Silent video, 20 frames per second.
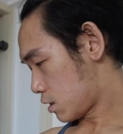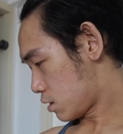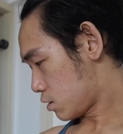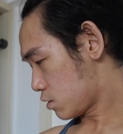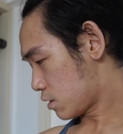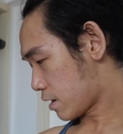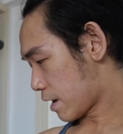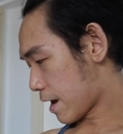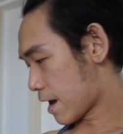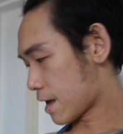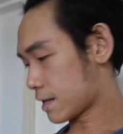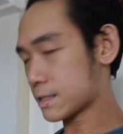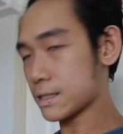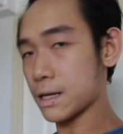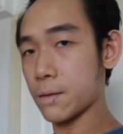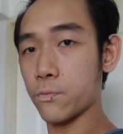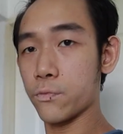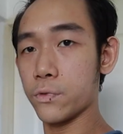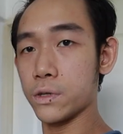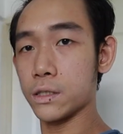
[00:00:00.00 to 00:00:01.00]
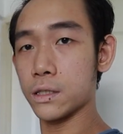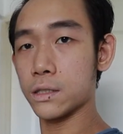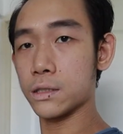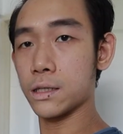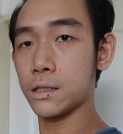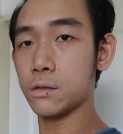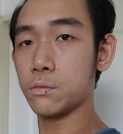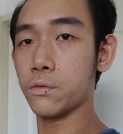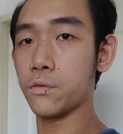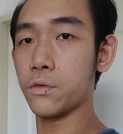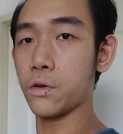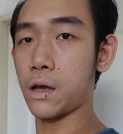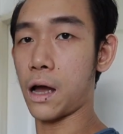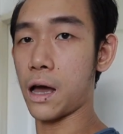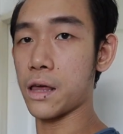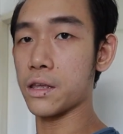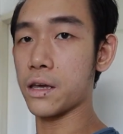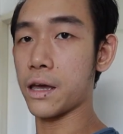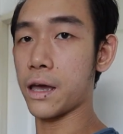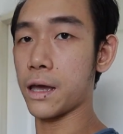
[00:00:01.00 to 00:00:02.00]
you're going to add some resistance with your
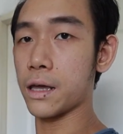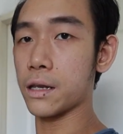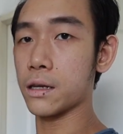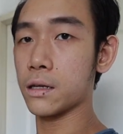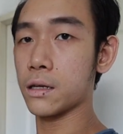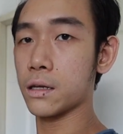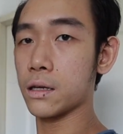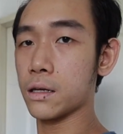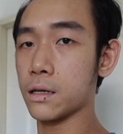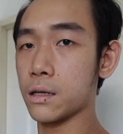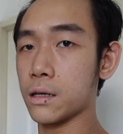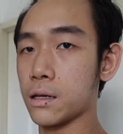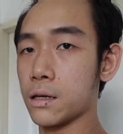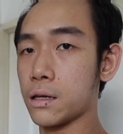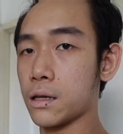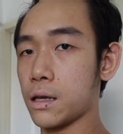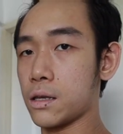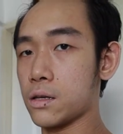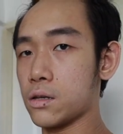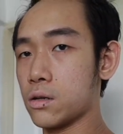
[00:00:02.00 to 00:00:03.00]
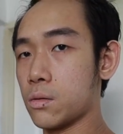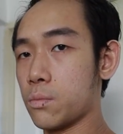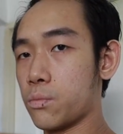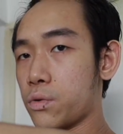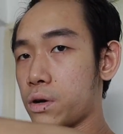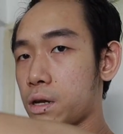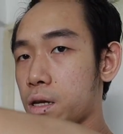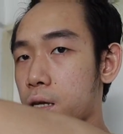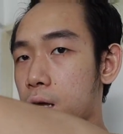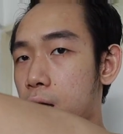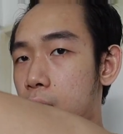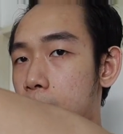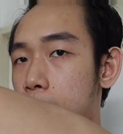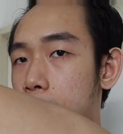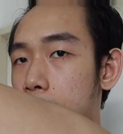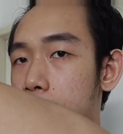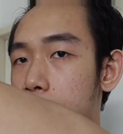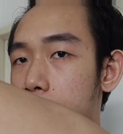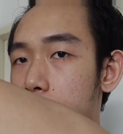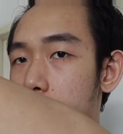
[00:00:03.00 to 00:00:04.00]
other hand, and you're going to bring it up,
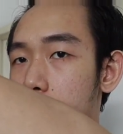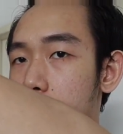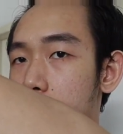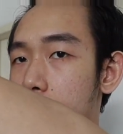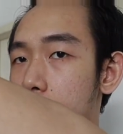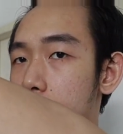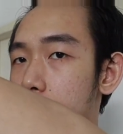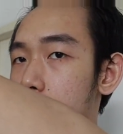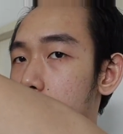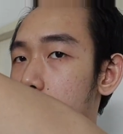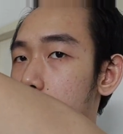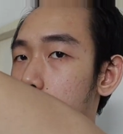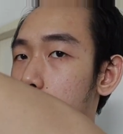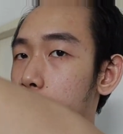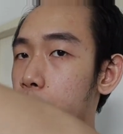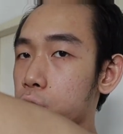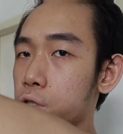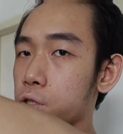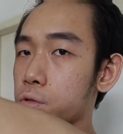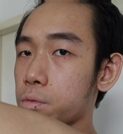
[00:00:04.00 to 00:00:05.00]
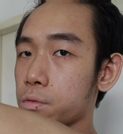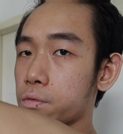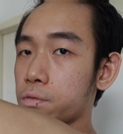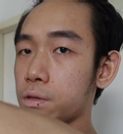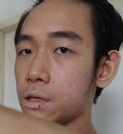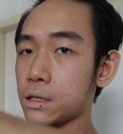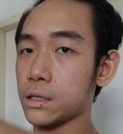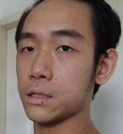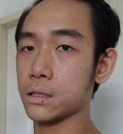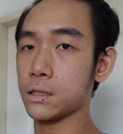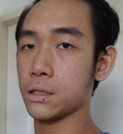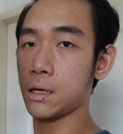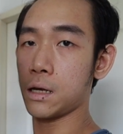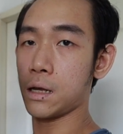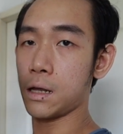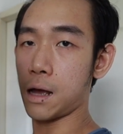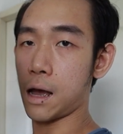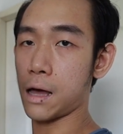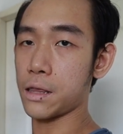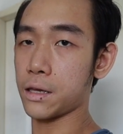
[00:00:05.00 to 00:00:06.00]
and you're going to push with this
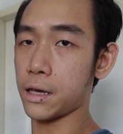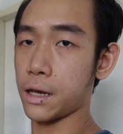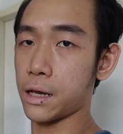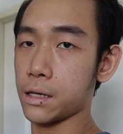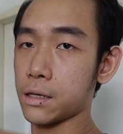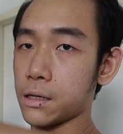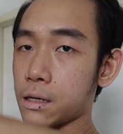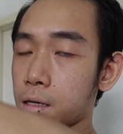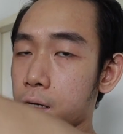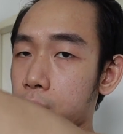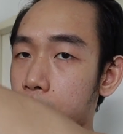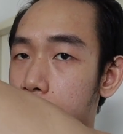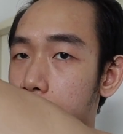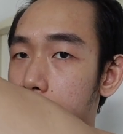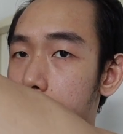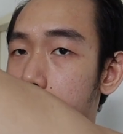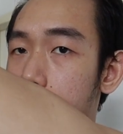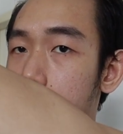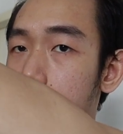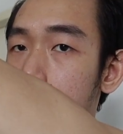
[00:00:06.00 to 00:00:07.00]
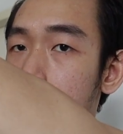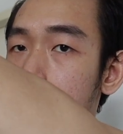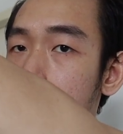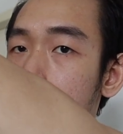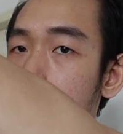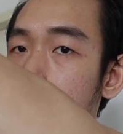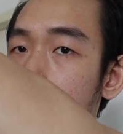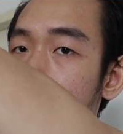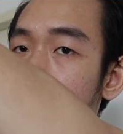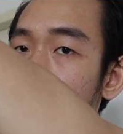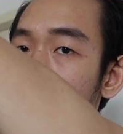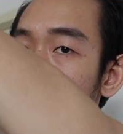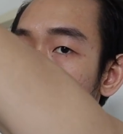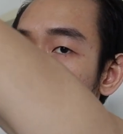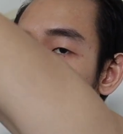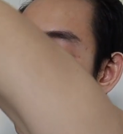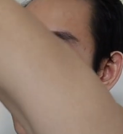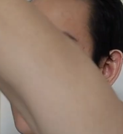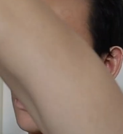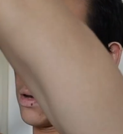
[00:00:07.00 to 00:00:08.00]
other hand against, bring
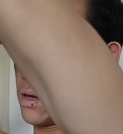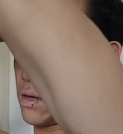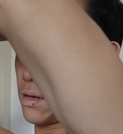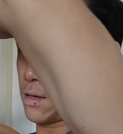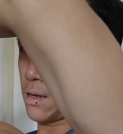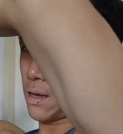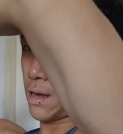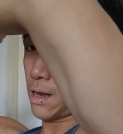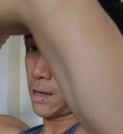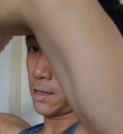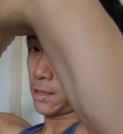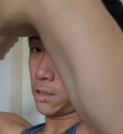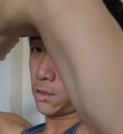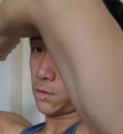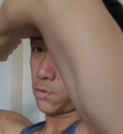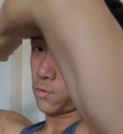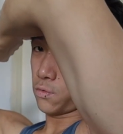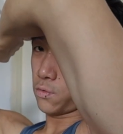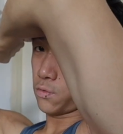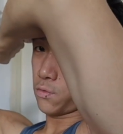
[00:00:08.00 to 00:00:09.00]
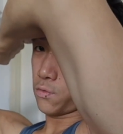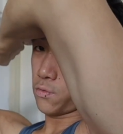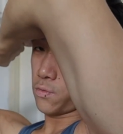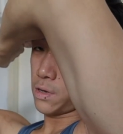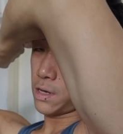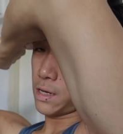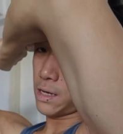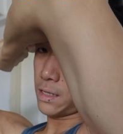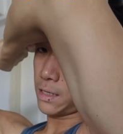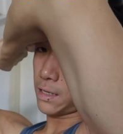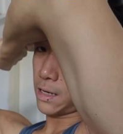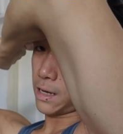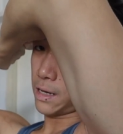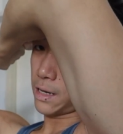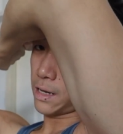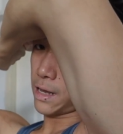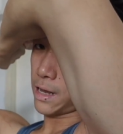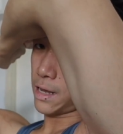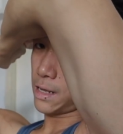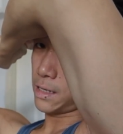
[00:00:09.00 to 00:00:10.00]
it up and squeeze
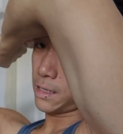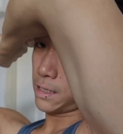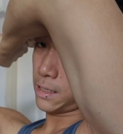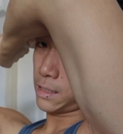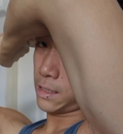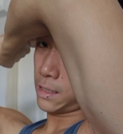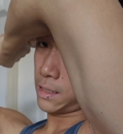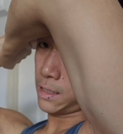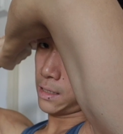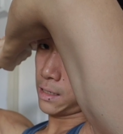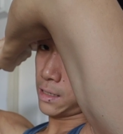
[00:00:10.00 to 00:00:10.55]
against